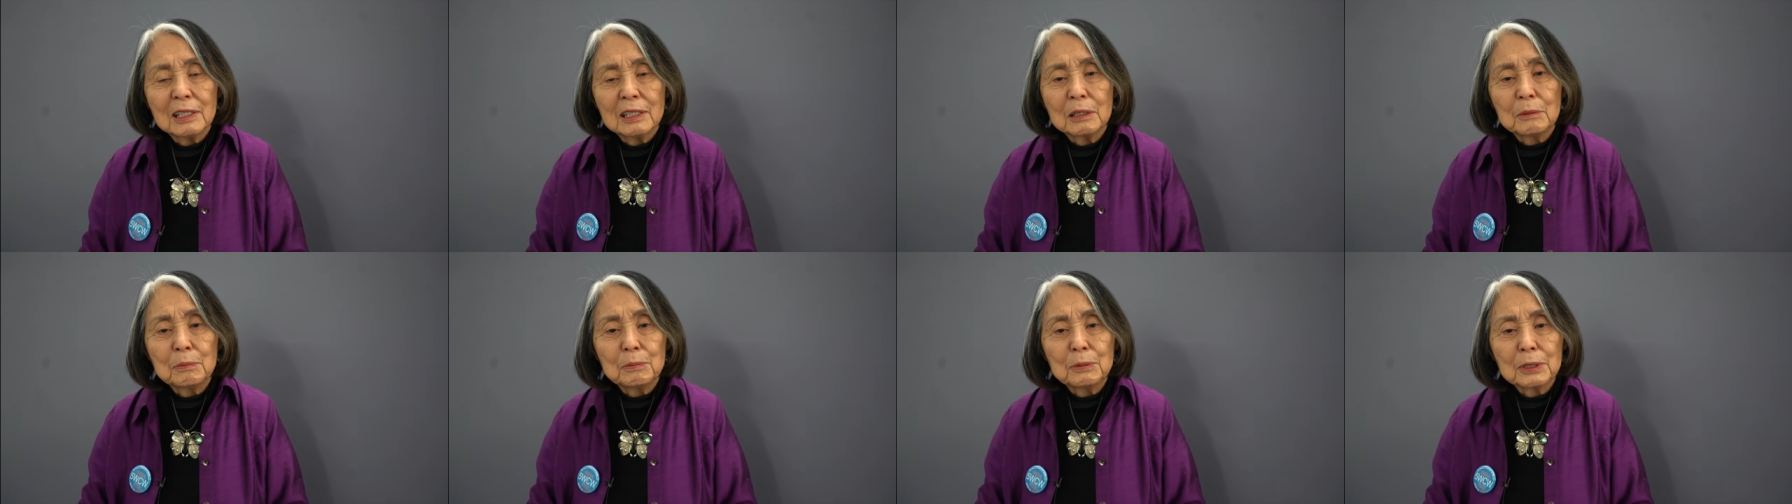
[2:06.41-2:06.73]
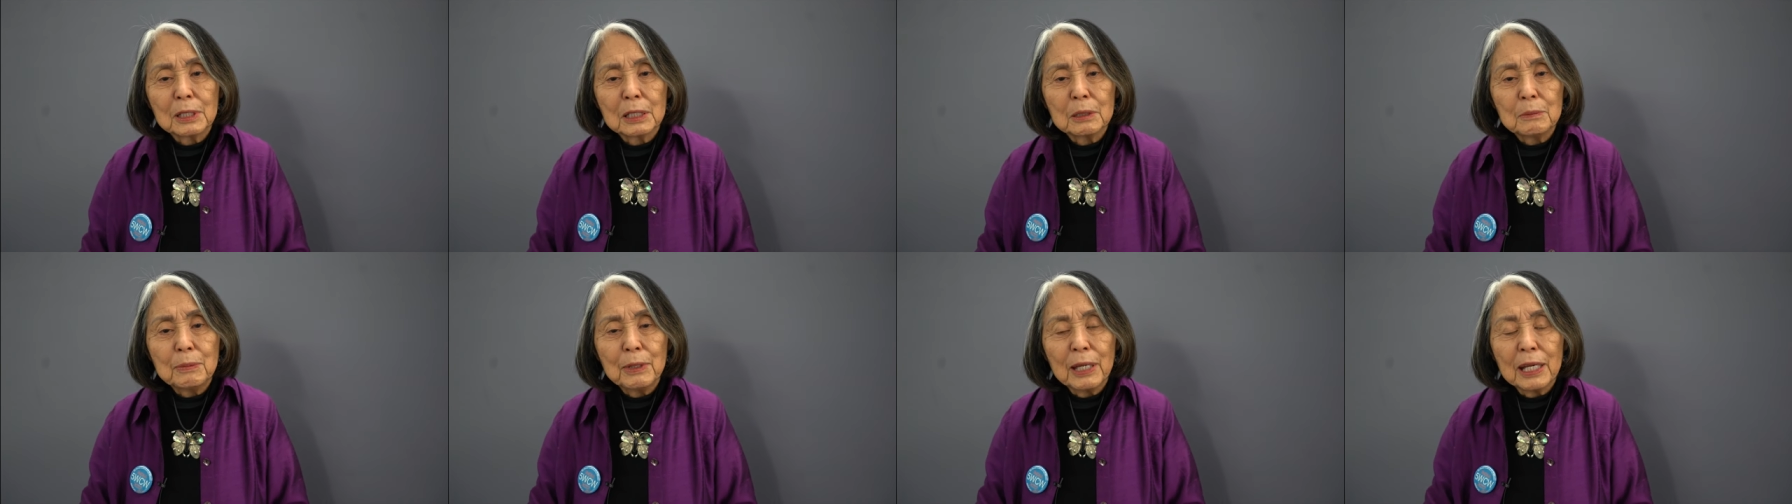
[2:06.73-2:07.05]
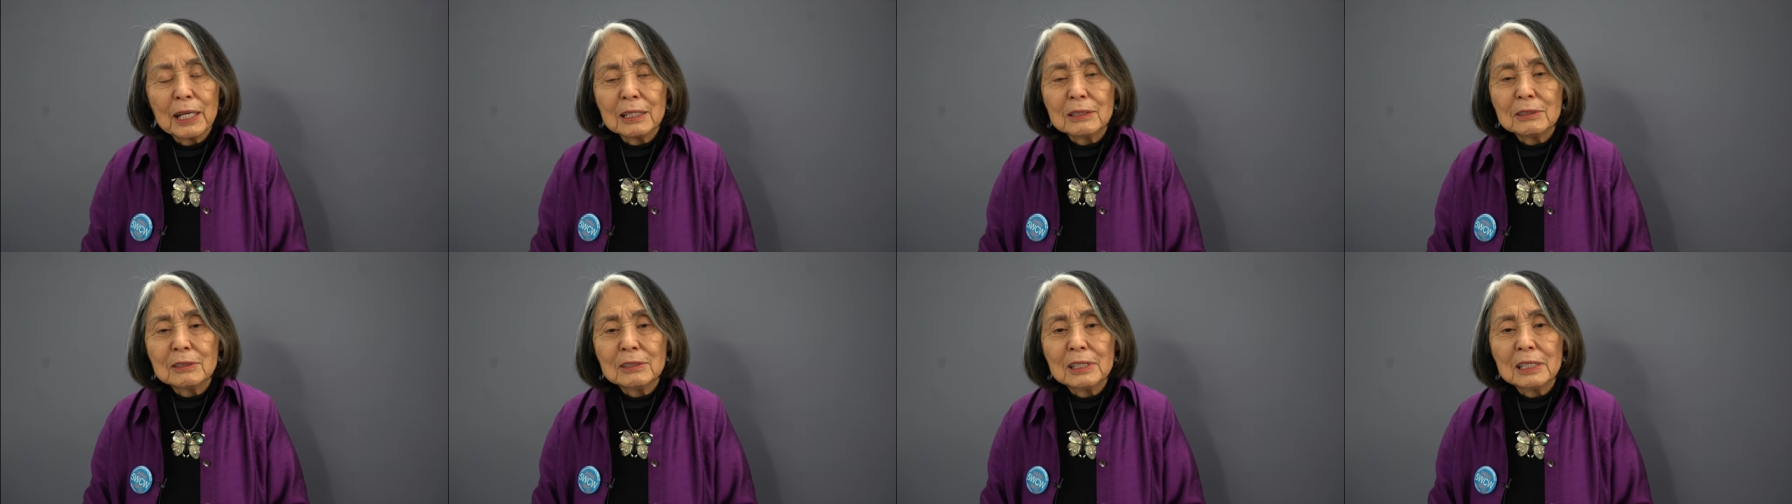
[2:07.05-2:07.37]
The
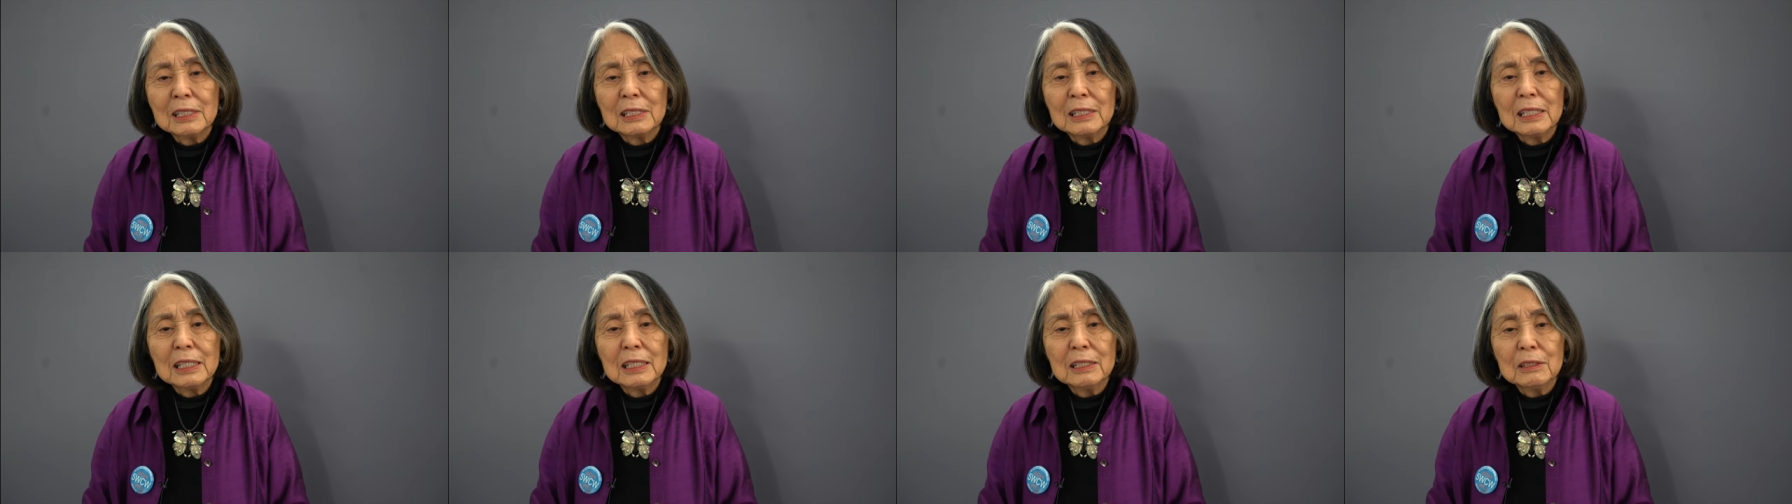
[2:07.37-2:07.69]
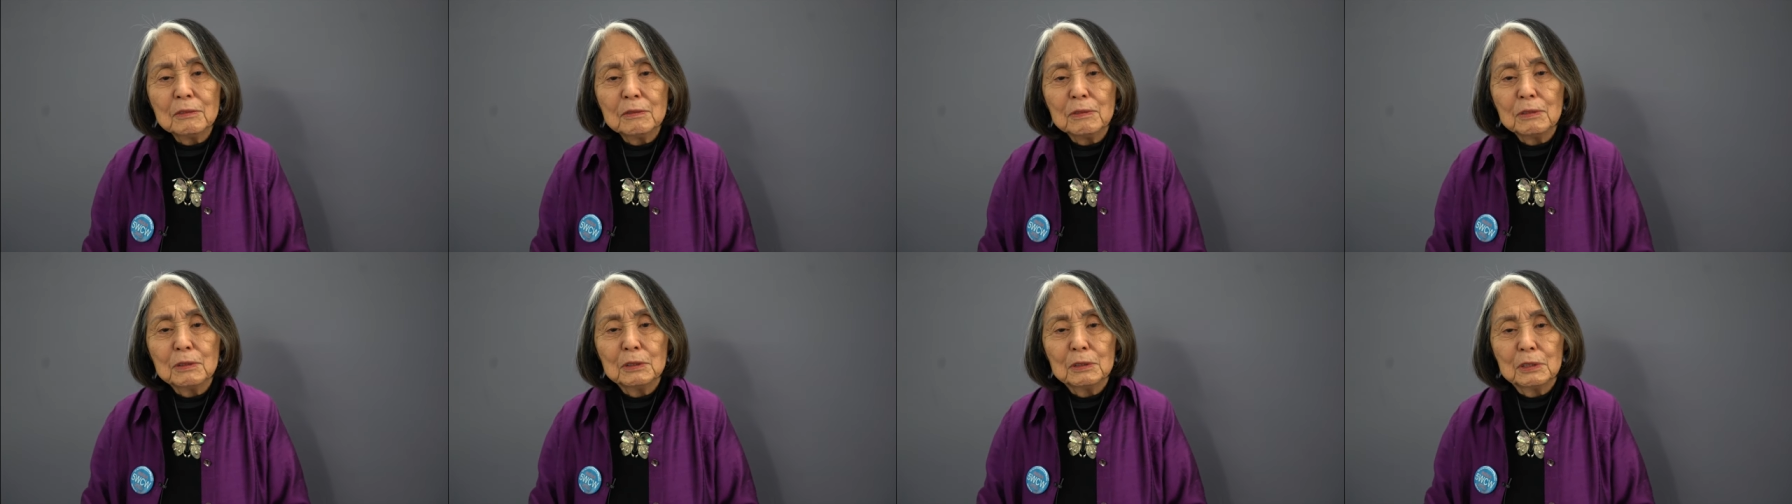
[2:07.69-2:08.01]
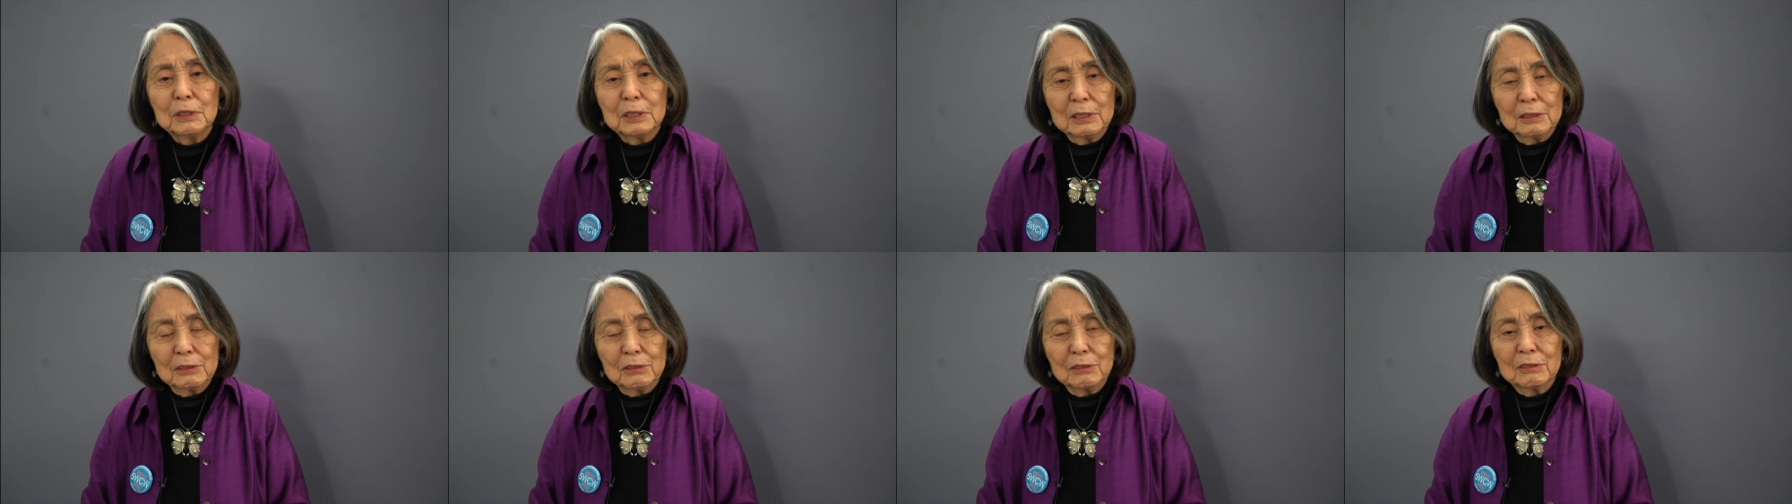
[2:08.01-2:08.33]
capacity to
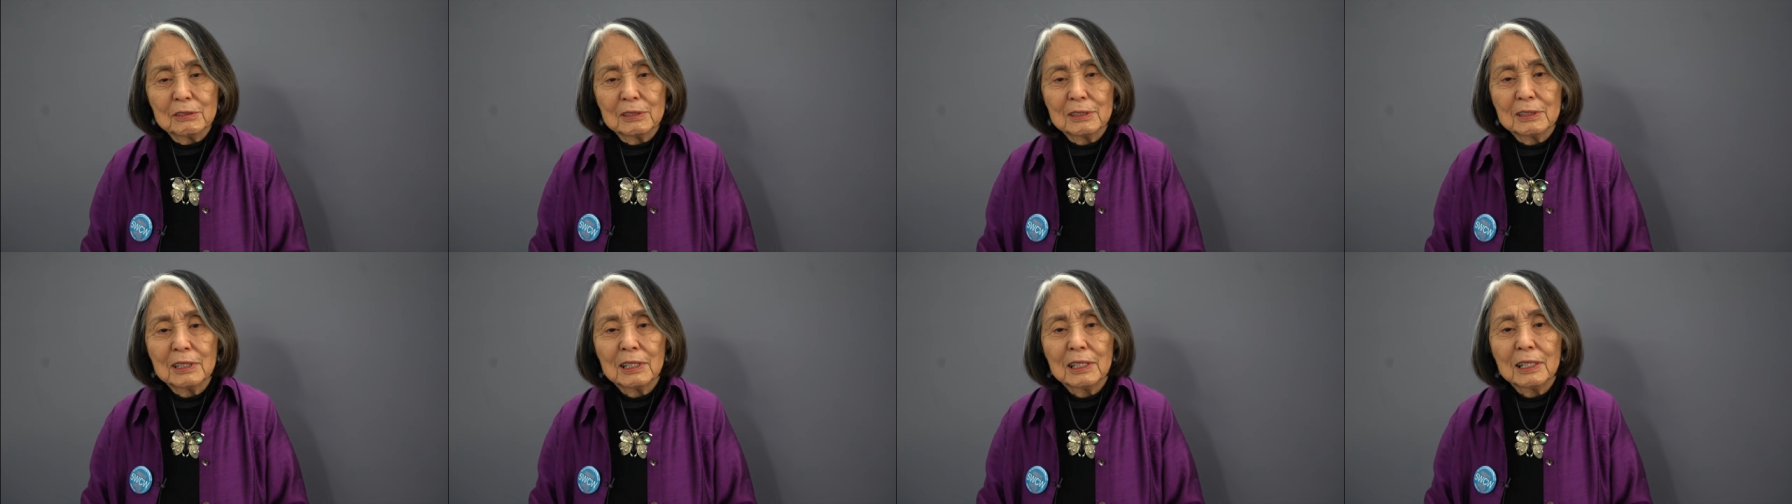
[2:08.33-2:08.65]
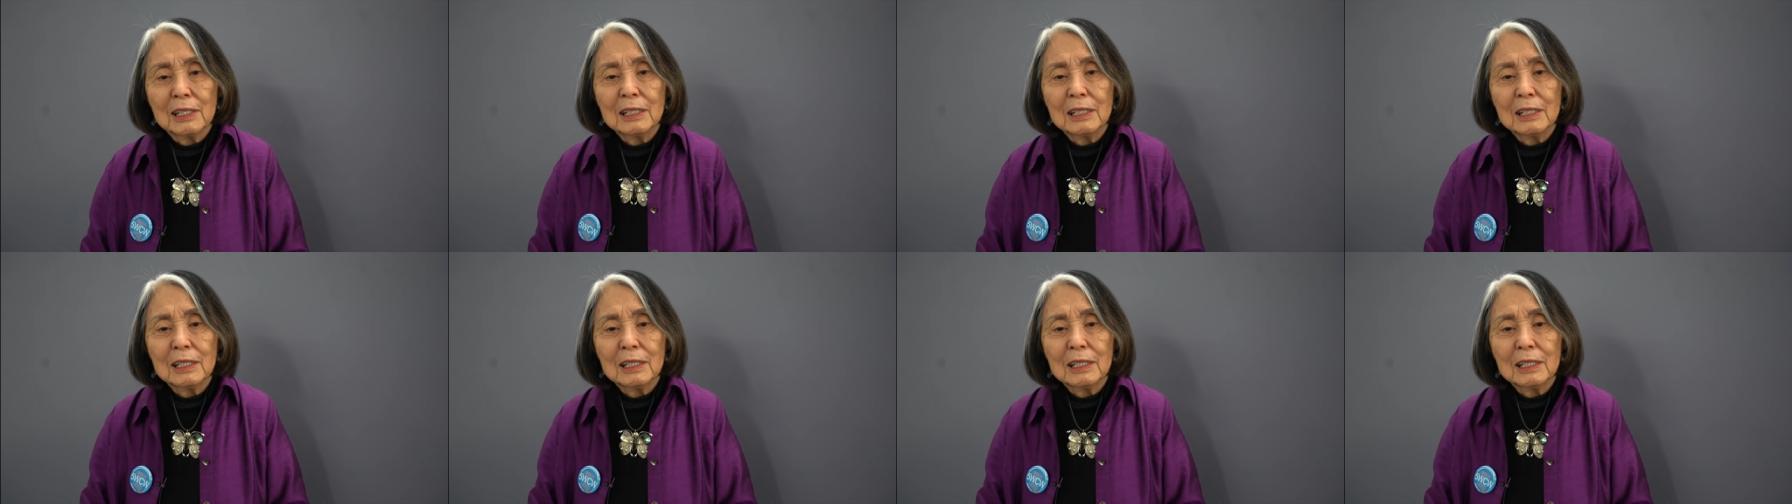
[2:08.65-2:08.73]
influence